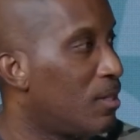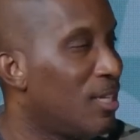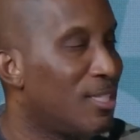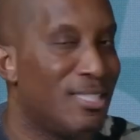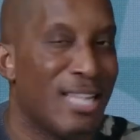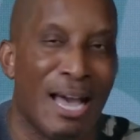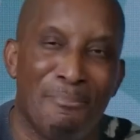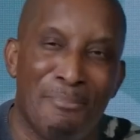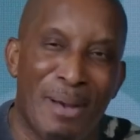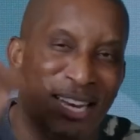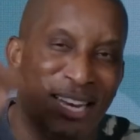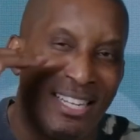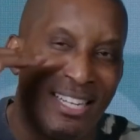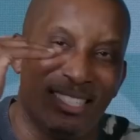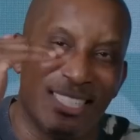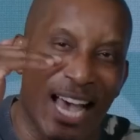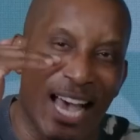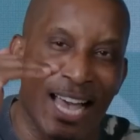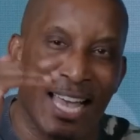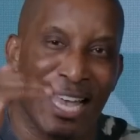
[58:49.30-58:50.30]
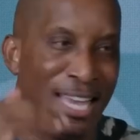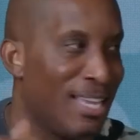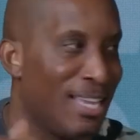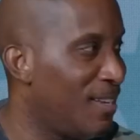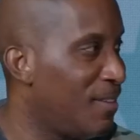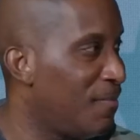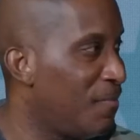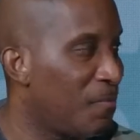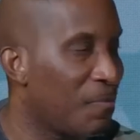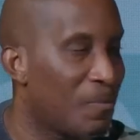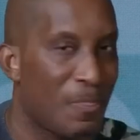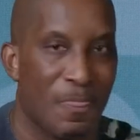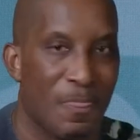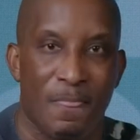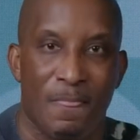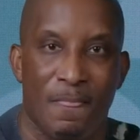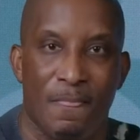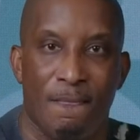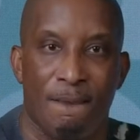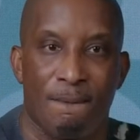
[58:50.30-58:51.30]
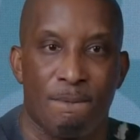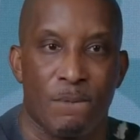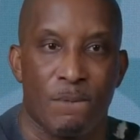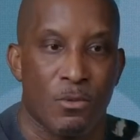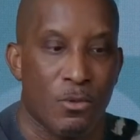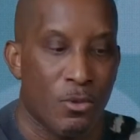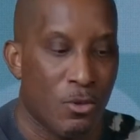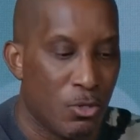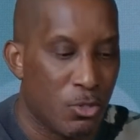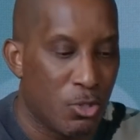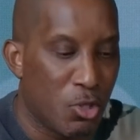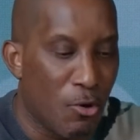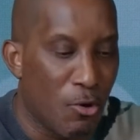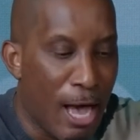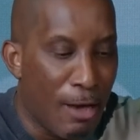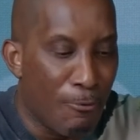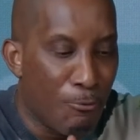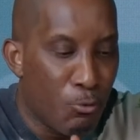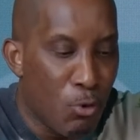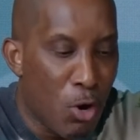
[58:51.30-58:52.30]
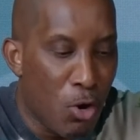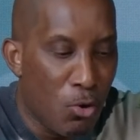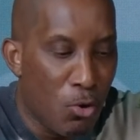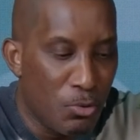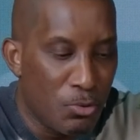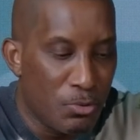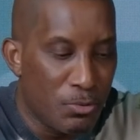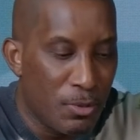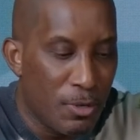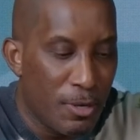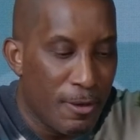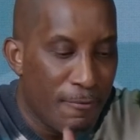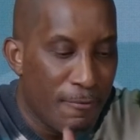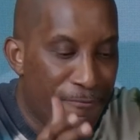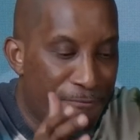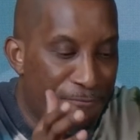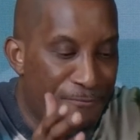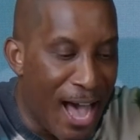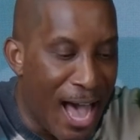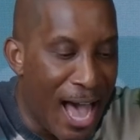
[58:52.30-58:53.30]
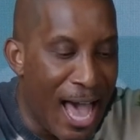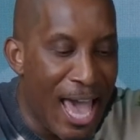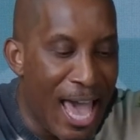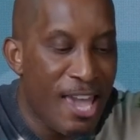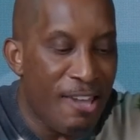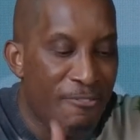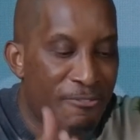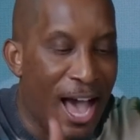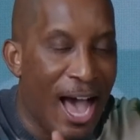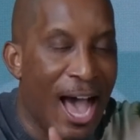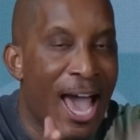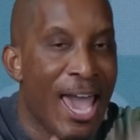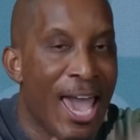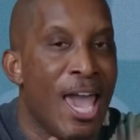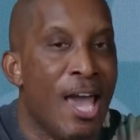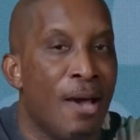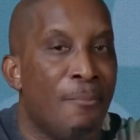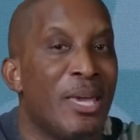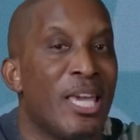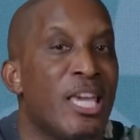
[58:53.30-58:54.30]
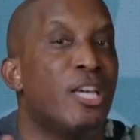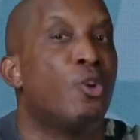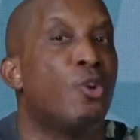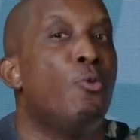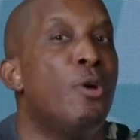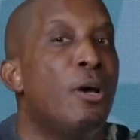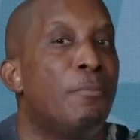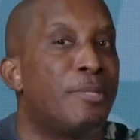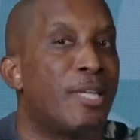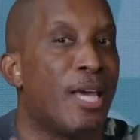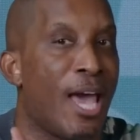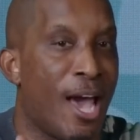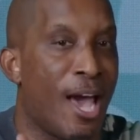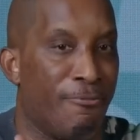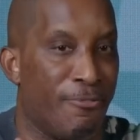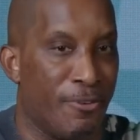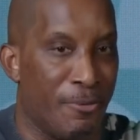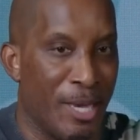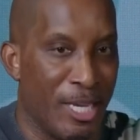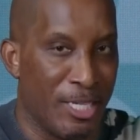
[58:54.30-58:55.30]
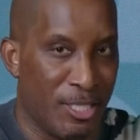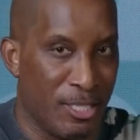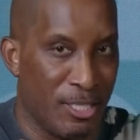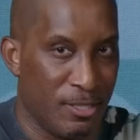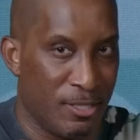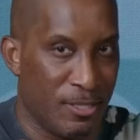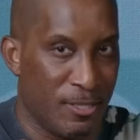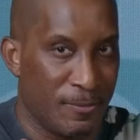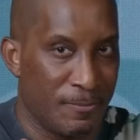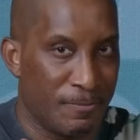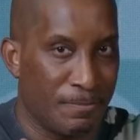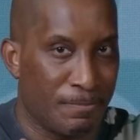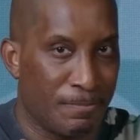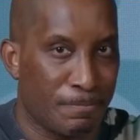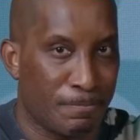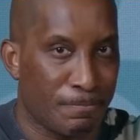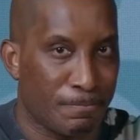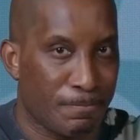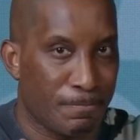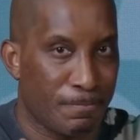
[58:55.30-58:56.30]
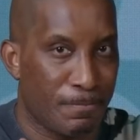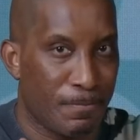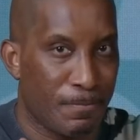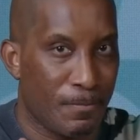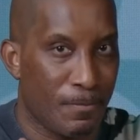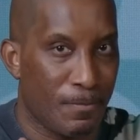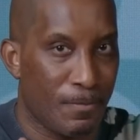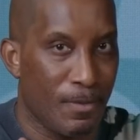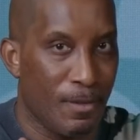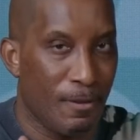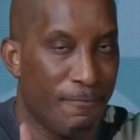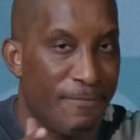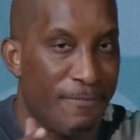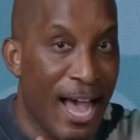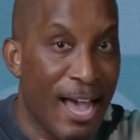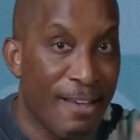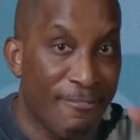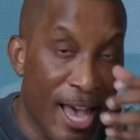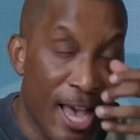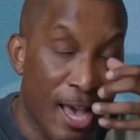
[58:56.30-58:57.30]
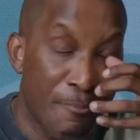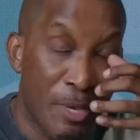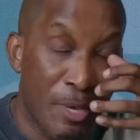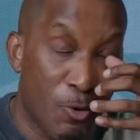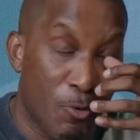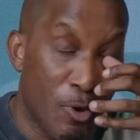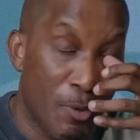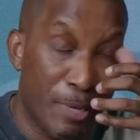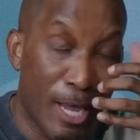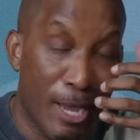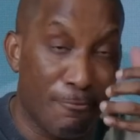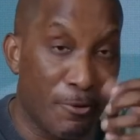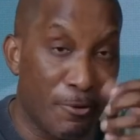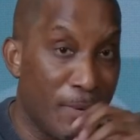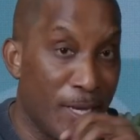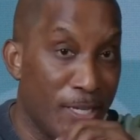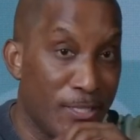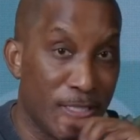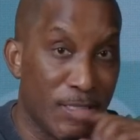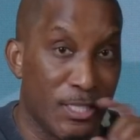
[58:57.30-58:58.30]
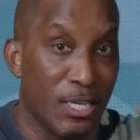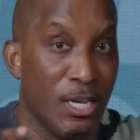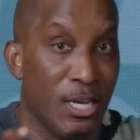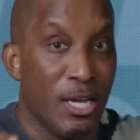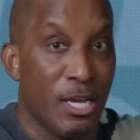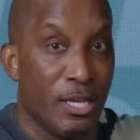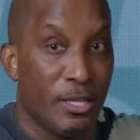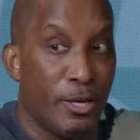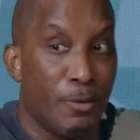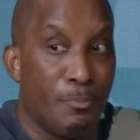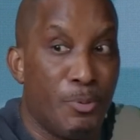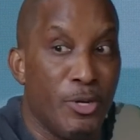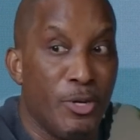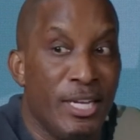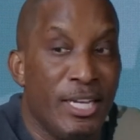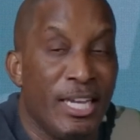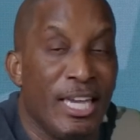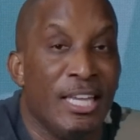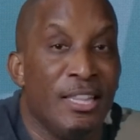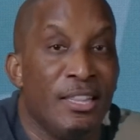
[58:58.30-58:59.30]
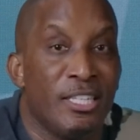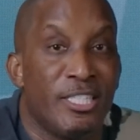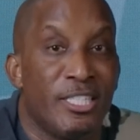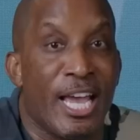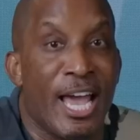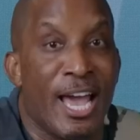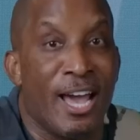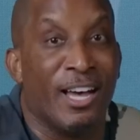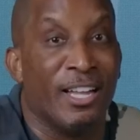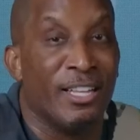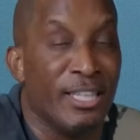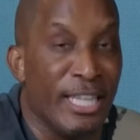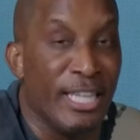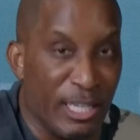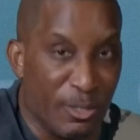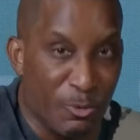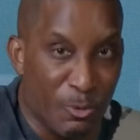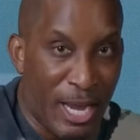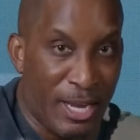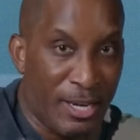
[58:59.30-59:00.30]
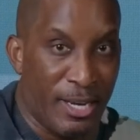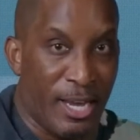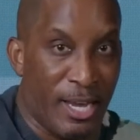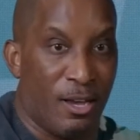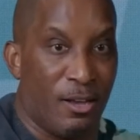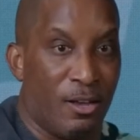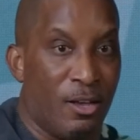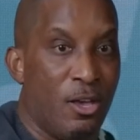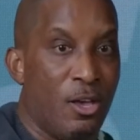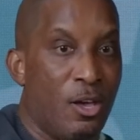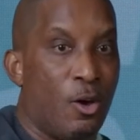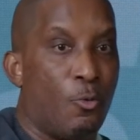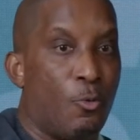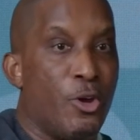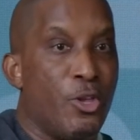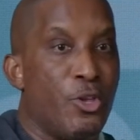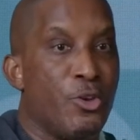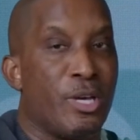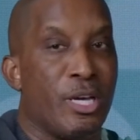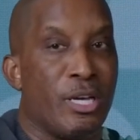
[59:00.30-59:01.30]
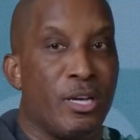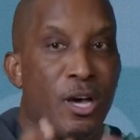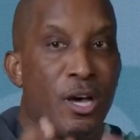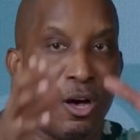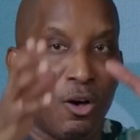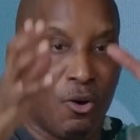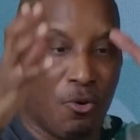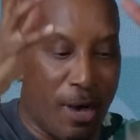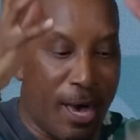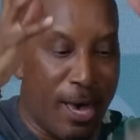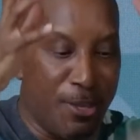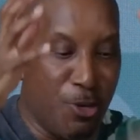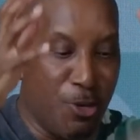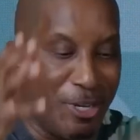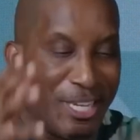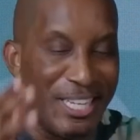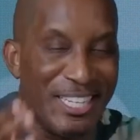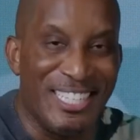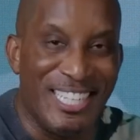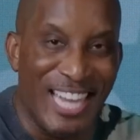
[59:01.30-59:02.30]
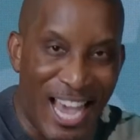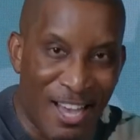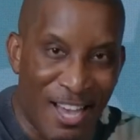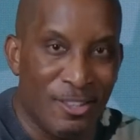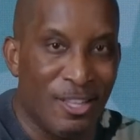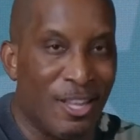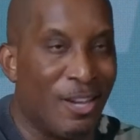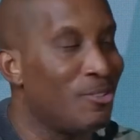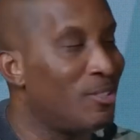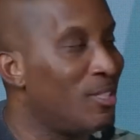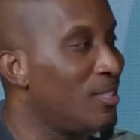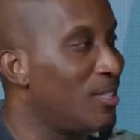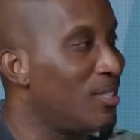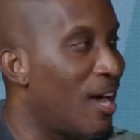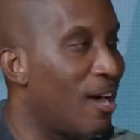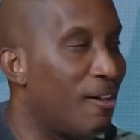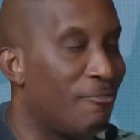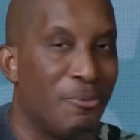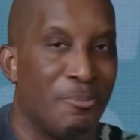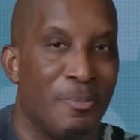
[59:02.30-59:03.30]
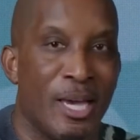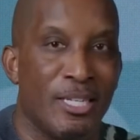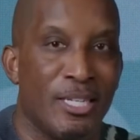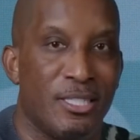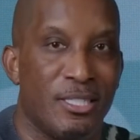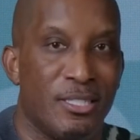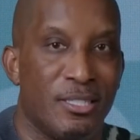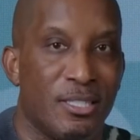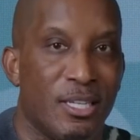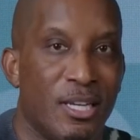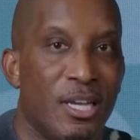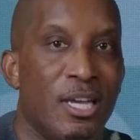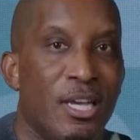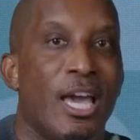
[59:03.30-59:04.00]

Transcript: It's not by design. Woo. So I've wrote 5 I am equipped affirmations. 5 I am equipped affirmations. They're putting in the chat a link right now where you can go and you can download these affirmations.